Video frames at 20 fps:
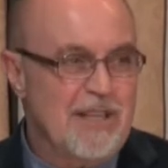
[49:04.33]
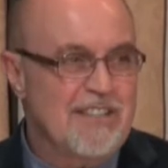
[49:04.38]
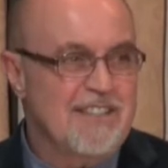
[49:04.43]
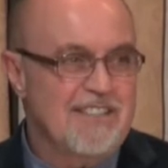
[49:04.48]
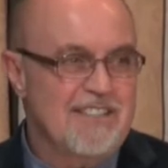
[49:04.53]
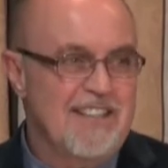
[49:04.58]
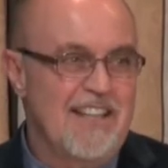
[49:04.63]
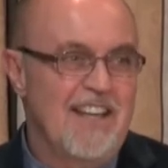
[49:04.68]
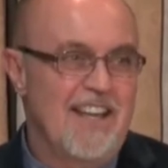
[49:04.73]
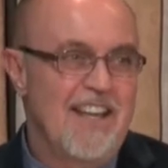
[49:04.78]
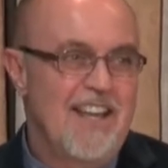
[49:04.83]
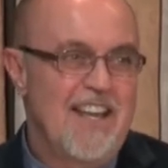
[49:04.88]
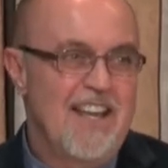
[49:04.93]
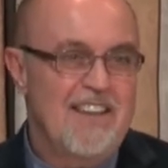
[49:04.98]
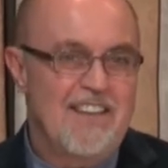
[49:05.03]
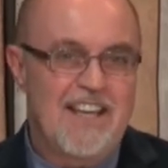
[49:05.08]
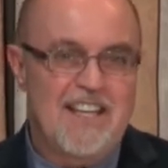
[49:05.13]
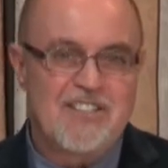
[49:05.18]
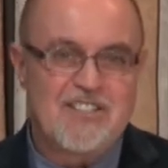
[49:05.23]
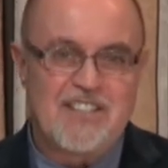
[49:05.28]
but
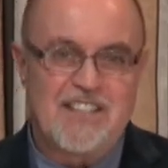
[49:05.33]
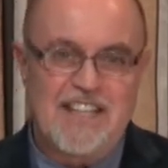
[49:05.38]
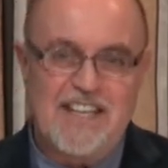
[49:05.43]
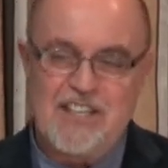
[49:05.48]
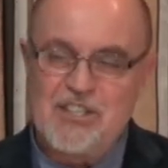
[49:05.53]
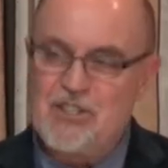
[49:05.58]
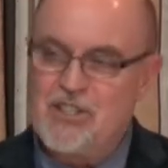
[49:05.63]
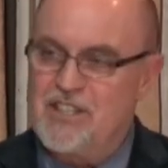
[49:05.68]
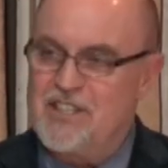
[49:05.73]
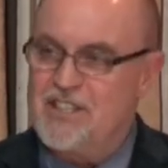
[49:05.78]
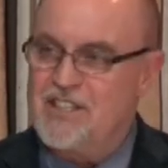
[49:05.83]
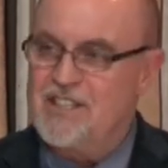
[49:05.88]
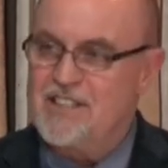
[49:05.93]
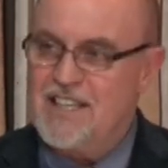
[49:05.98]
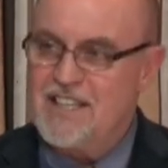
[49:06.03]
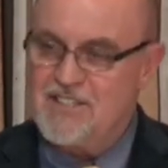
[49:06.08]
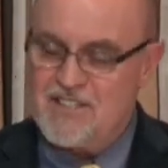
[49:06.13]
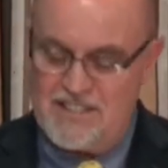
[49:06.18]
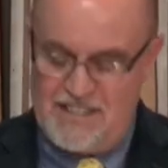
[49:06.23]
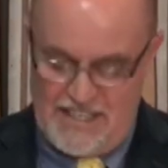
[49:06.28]
that's the nature
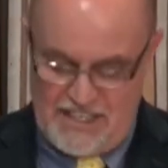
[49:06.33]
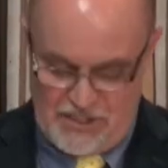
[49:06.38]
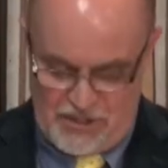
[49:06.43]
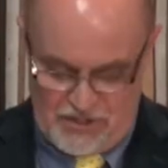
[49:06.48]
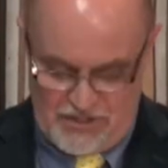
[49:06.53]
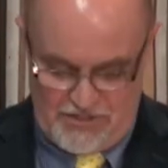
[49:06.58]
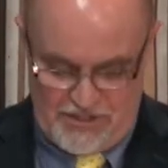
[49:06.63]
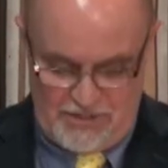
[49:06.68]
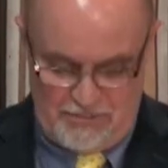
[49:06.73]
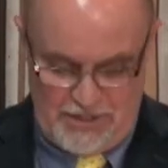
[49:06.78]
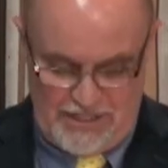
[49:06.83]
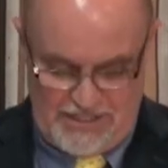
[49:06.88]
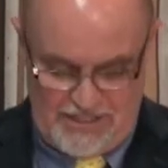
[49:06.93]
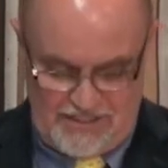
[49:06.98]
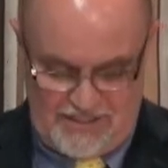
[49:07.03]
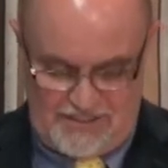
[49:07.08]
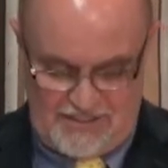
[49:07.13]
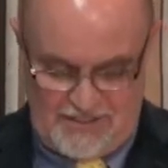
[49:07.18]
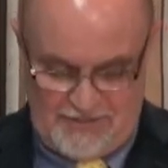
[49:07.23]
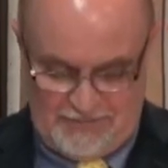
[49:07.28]
of the
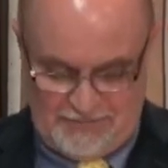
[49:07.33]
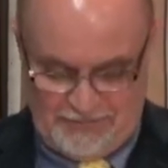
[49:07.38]
beast.